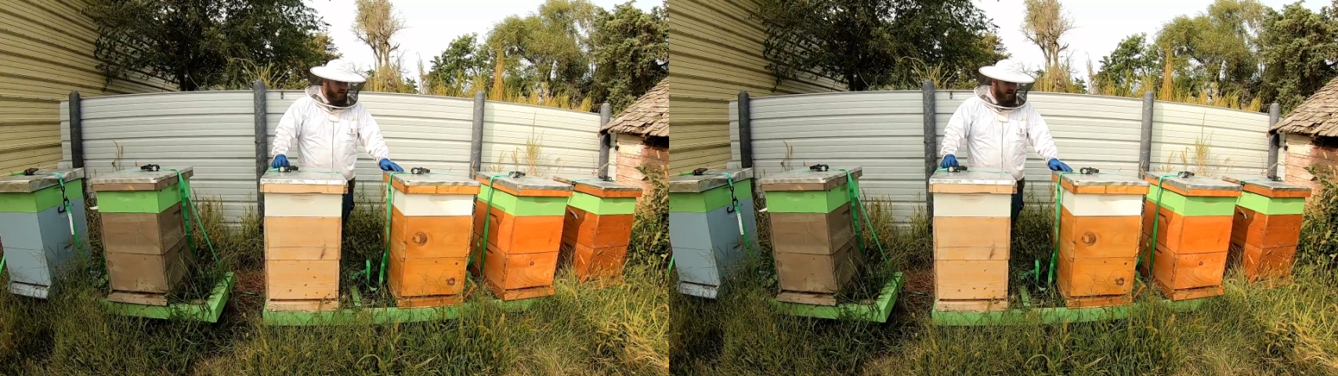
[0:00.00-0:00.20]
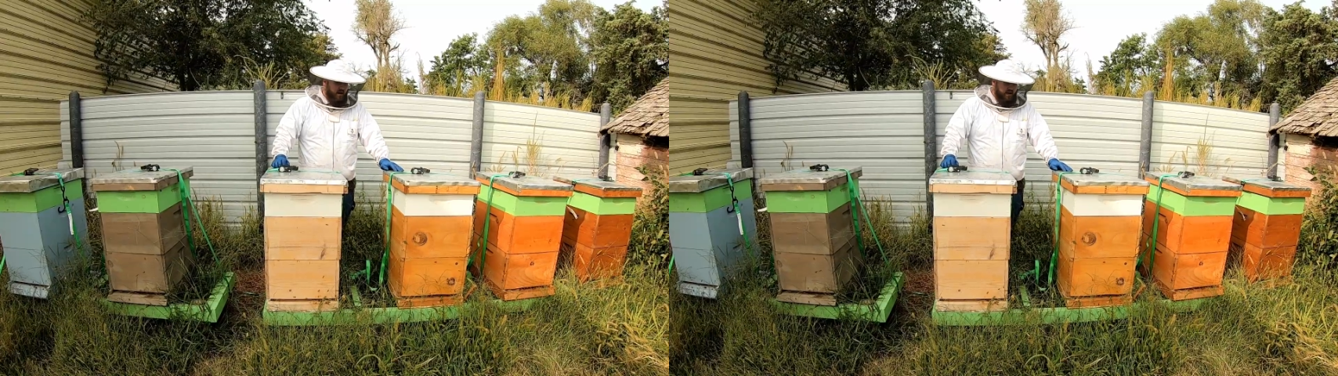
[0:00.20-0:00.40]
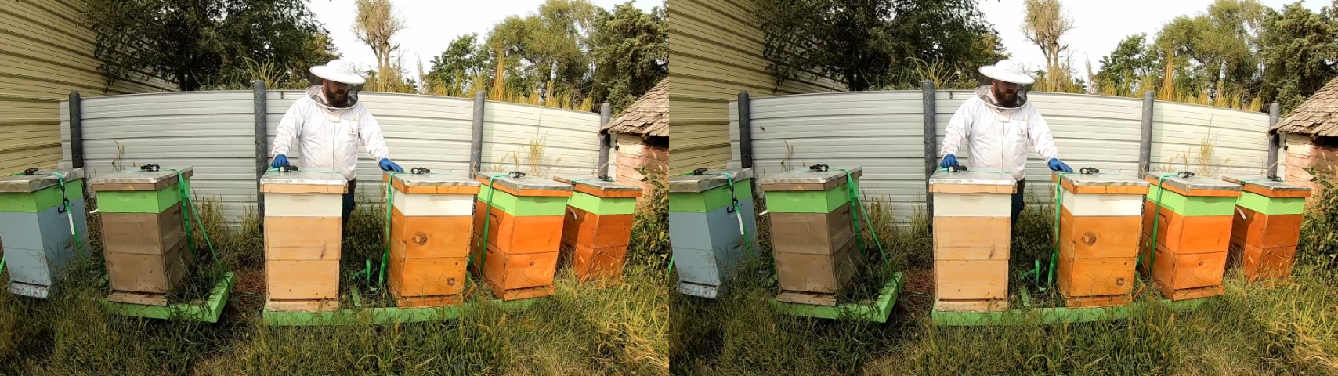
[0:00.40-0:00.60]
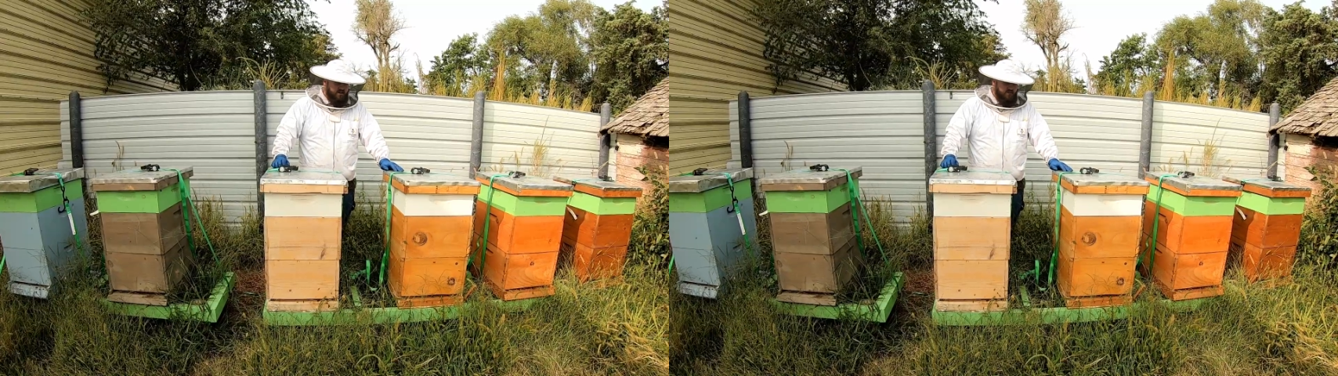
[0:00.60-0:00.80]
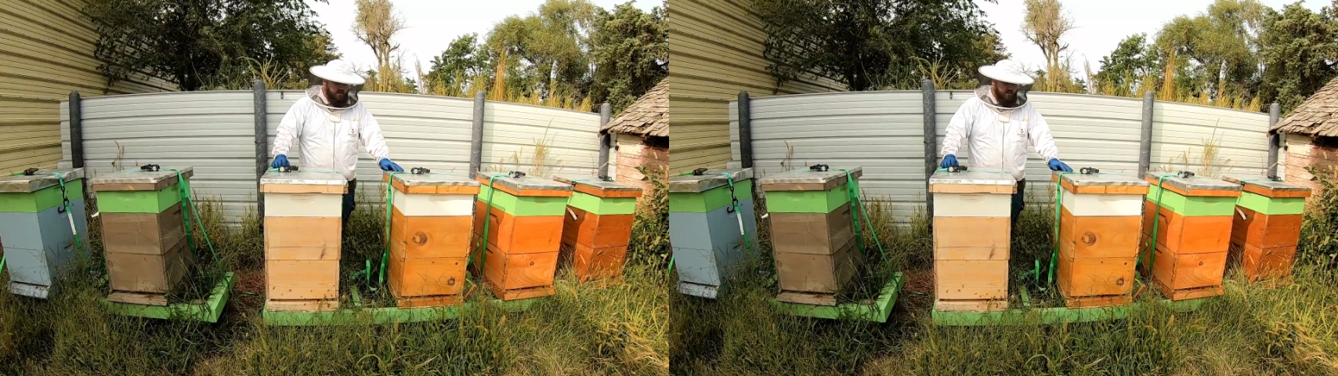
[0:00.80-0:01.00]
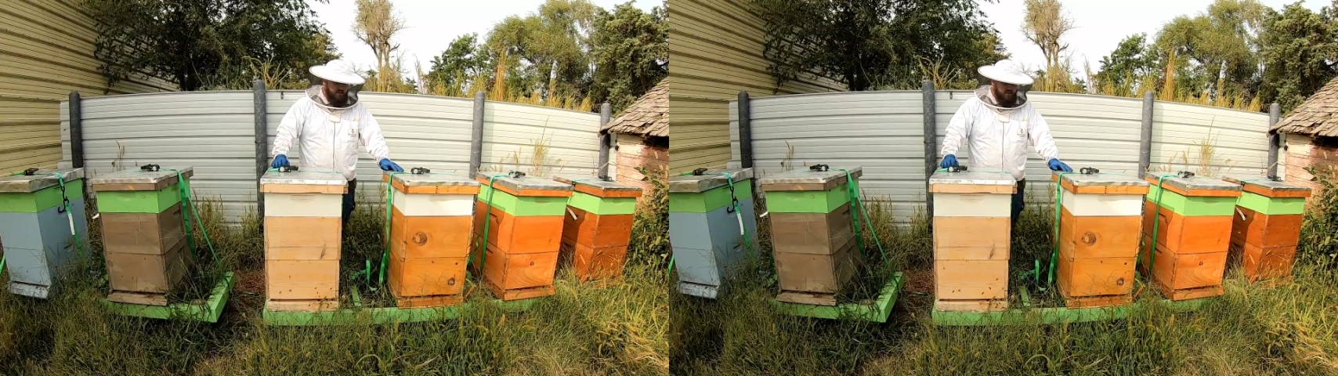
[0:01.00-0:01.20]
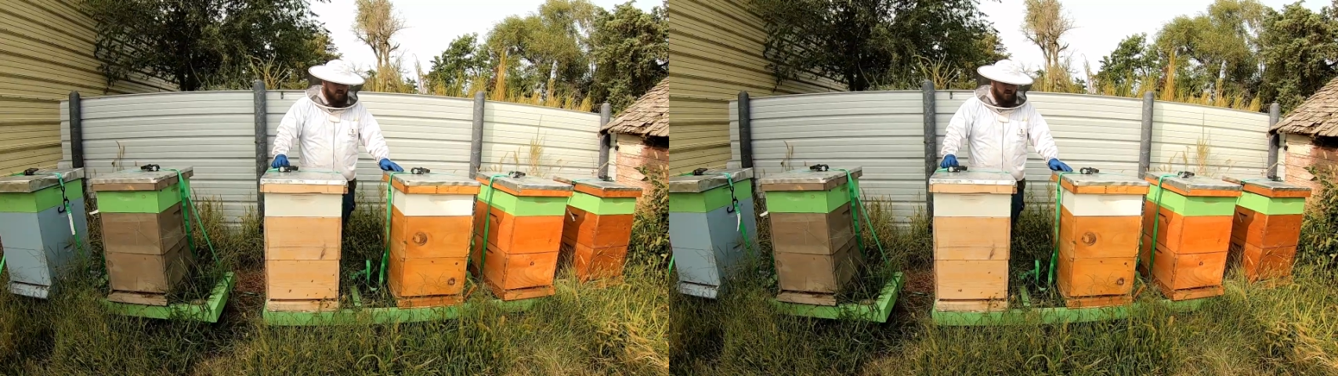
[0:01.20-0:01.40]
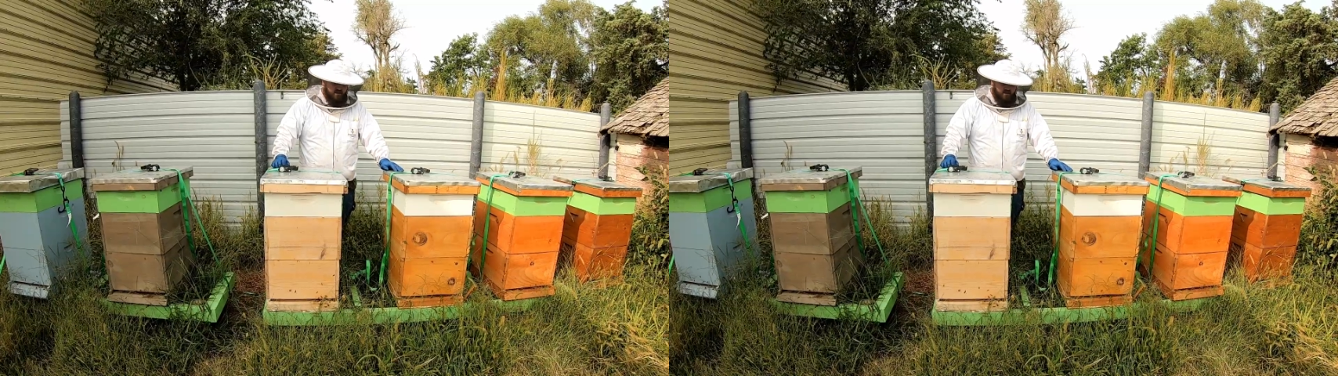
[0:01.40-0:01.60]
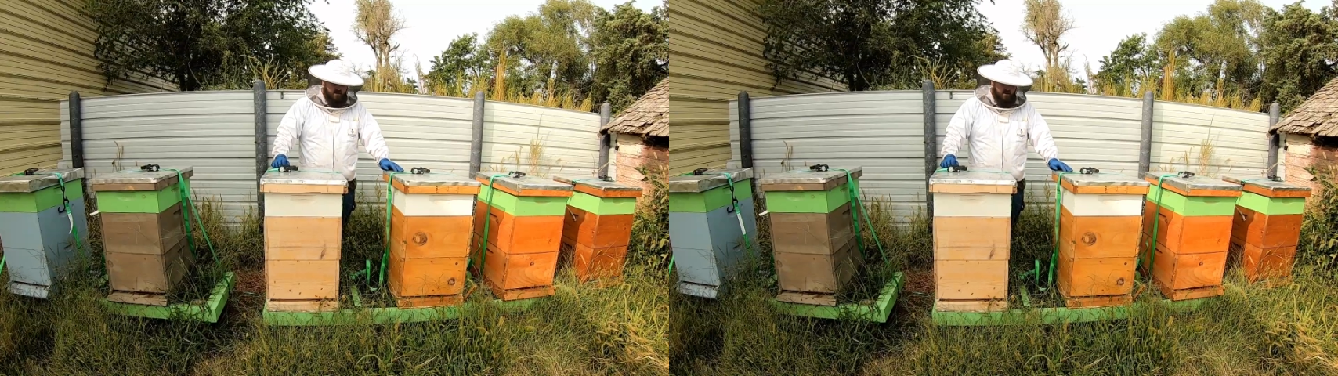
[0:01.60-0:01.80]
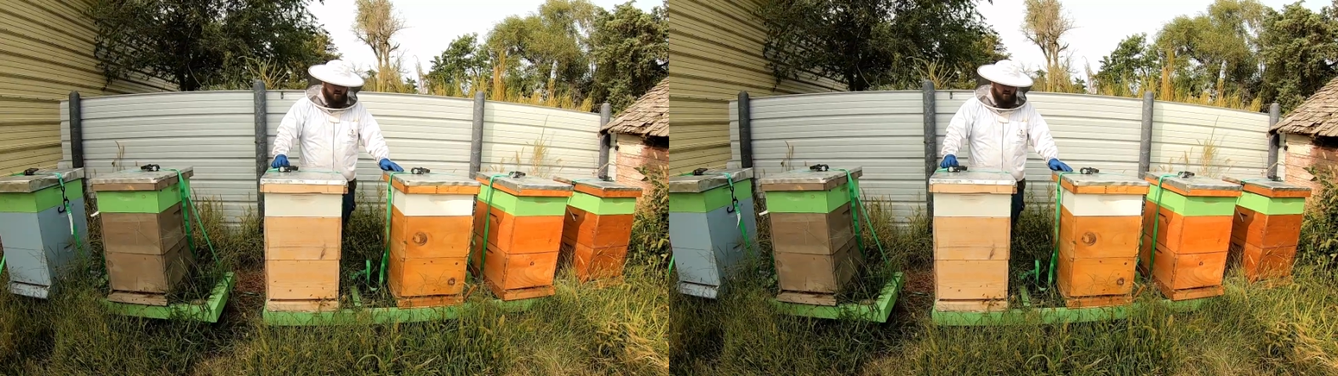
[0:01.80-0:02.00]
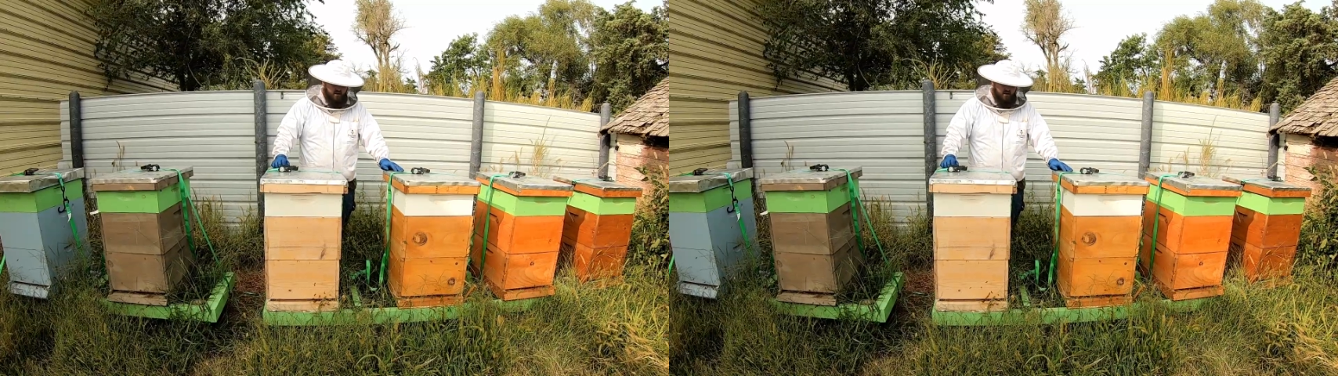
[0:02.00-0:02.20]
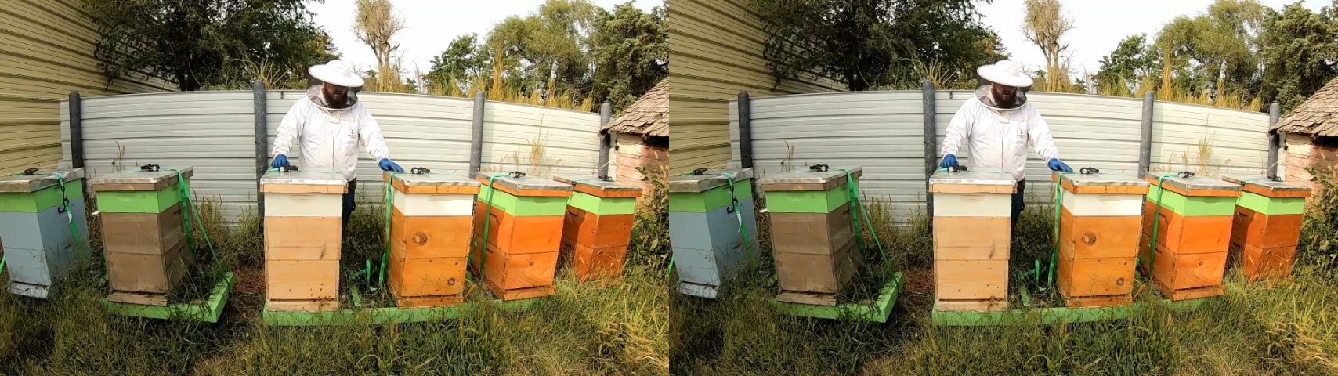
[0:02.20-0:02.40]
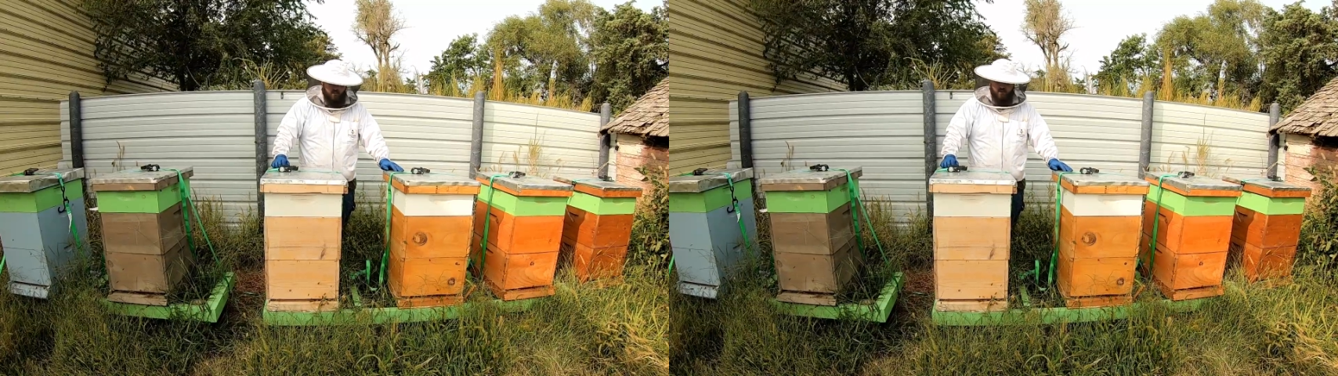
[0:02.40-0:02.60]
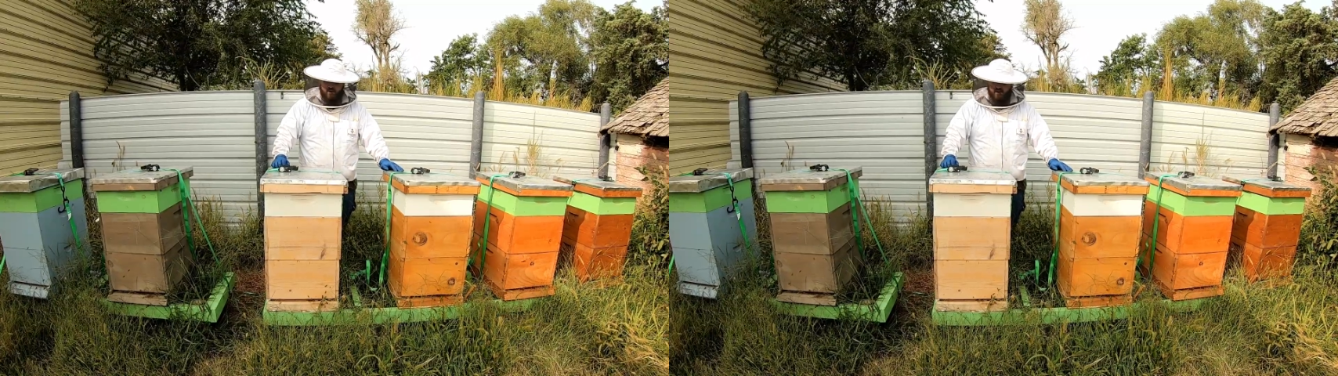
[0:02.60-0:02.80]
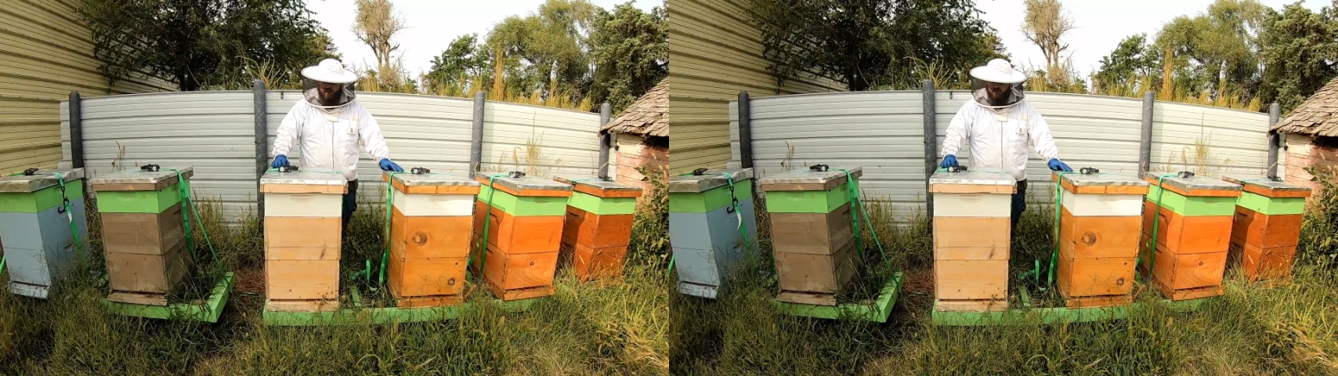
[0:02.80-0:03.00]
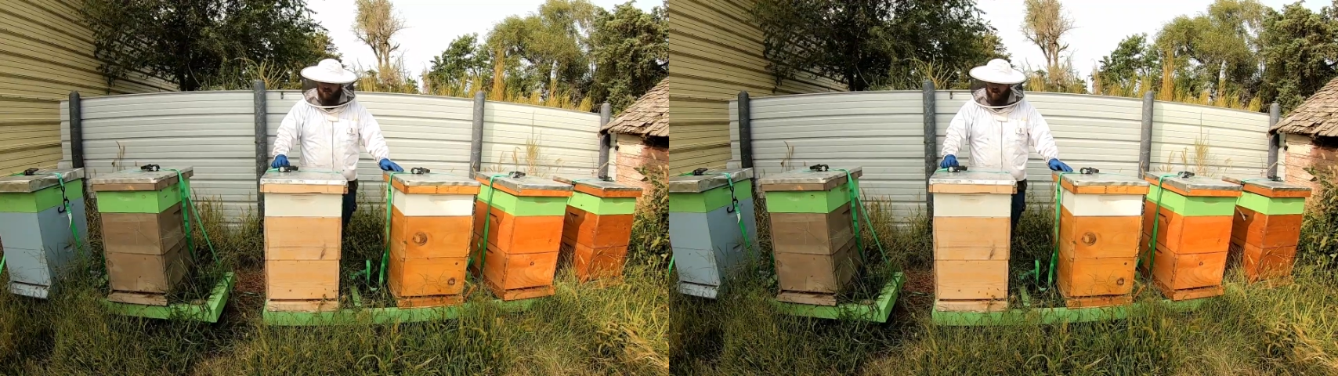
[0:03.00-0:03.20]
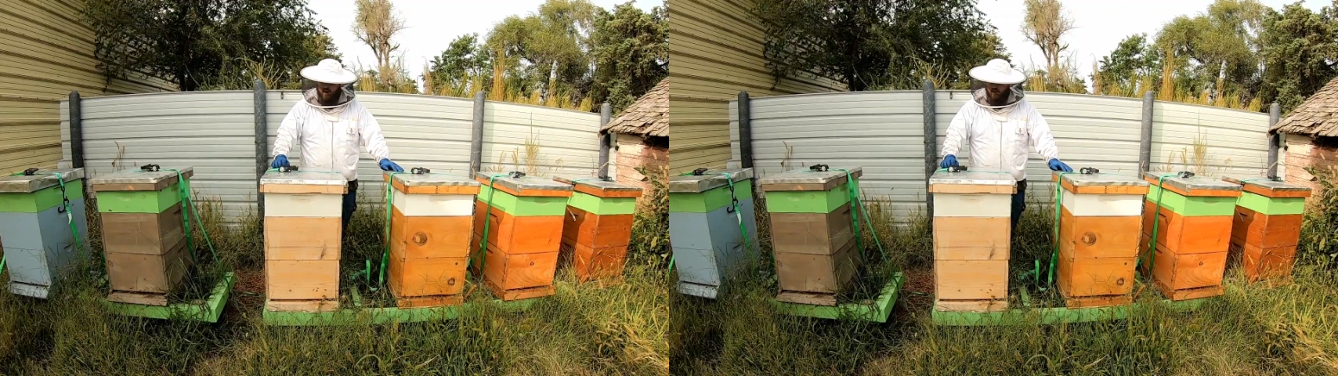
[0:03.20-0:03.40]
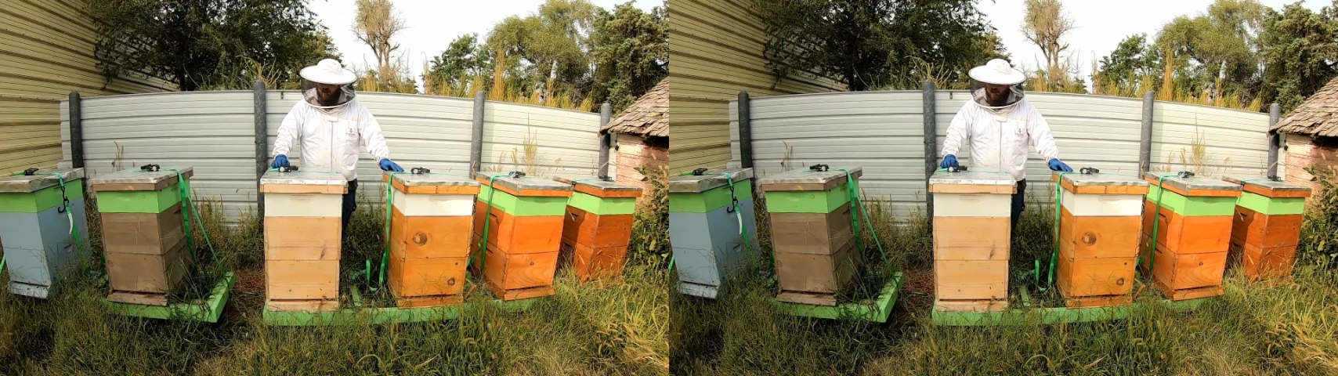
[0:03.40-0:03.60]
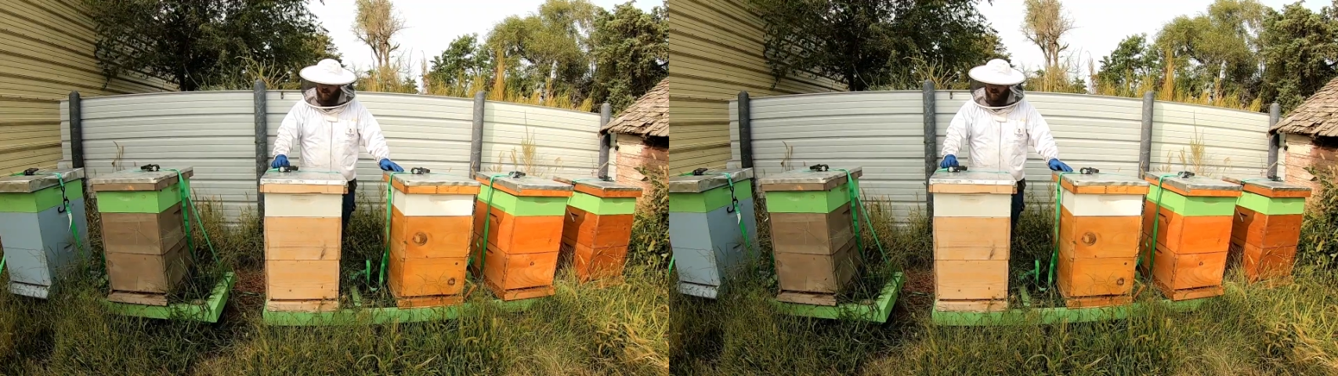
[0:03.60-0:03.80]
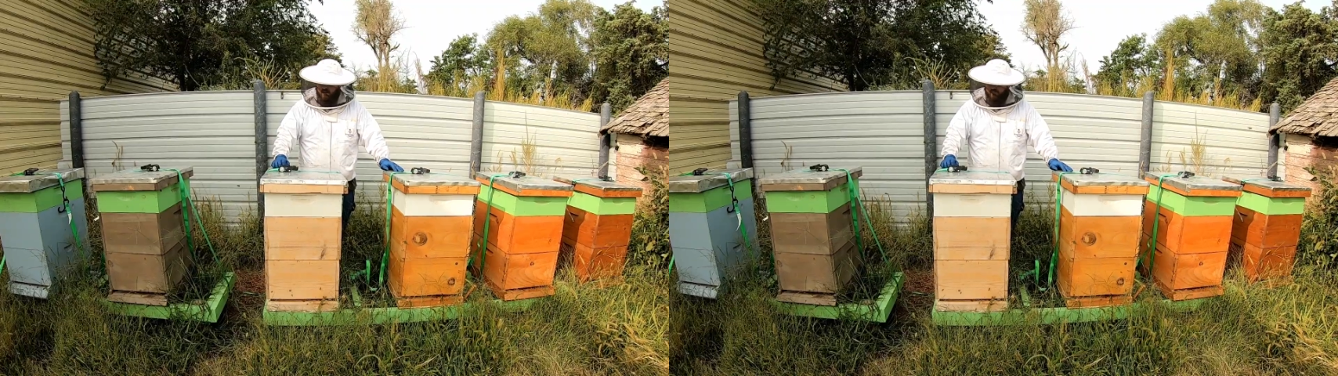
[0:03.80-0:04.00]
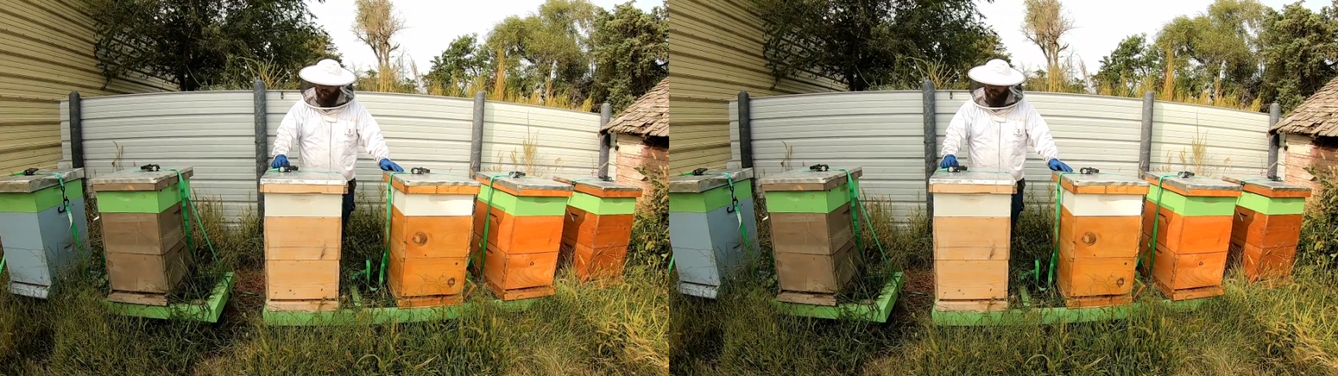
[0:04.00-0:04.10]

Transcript: (no speaker visible)